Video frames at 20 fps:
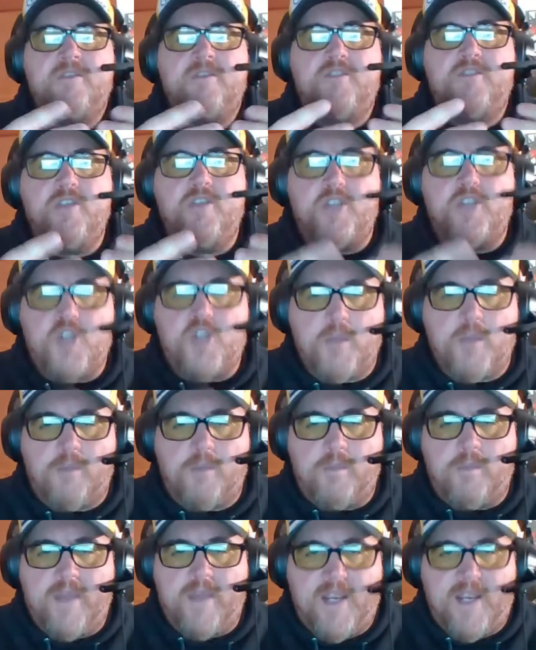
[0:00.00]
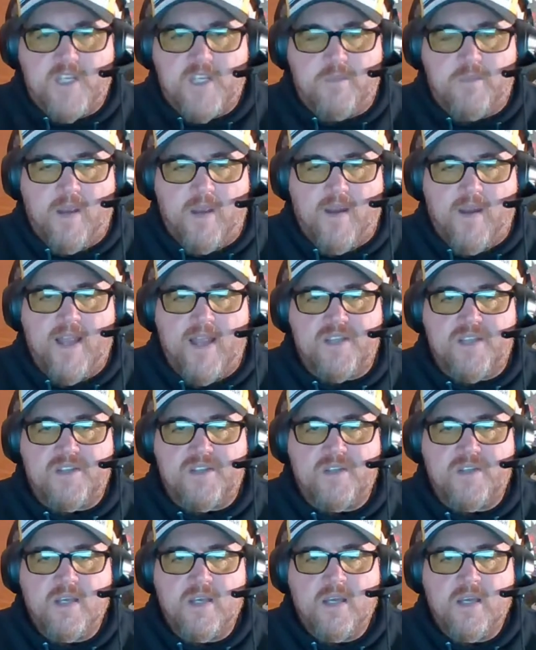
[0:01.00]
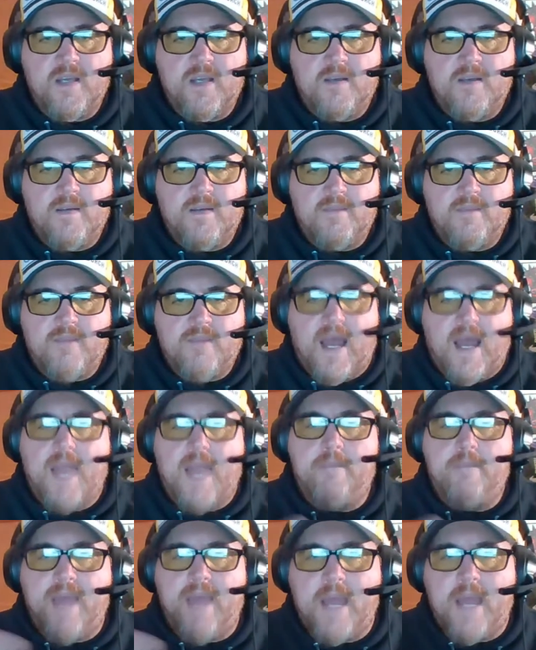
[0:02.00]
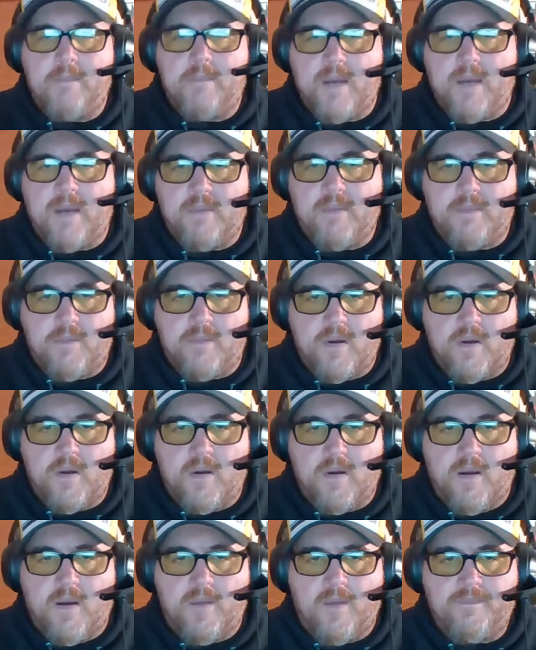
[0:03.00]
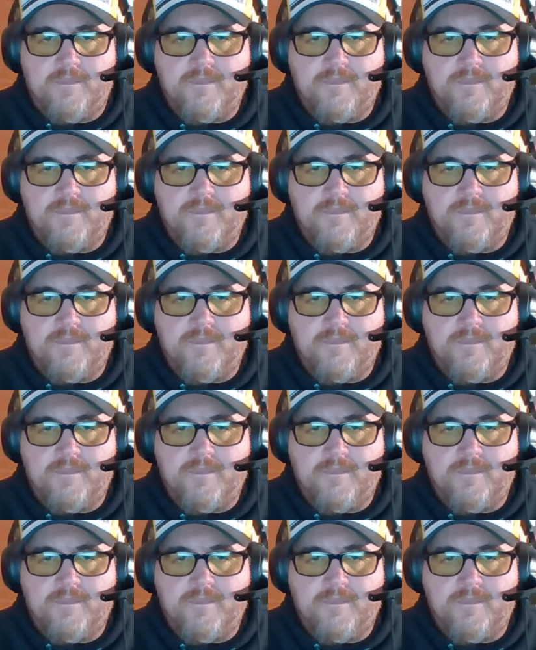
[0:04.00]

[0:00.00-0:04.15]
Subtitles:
to the Triple B Experience. I'm Bad Bubba Brewer.